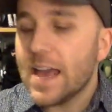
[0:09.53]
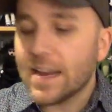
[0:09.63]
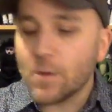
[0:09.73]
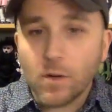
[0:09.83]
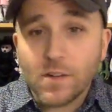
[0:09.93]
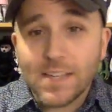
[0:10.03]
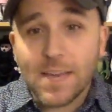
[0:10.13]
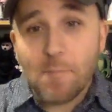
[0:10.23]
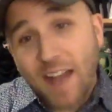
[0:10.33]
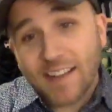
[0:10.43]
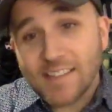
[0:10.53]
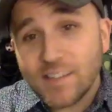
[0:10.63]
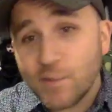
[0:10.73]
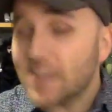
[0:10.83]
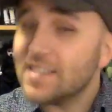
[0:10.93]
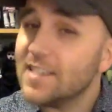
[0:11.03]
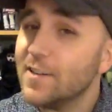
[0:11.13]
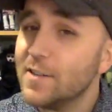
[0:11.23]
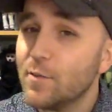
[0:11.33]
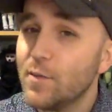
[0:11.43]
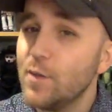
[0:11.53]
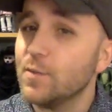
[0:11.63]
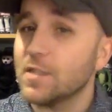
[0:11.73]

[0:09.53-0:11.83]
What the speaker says: in order to get back into my series reviews.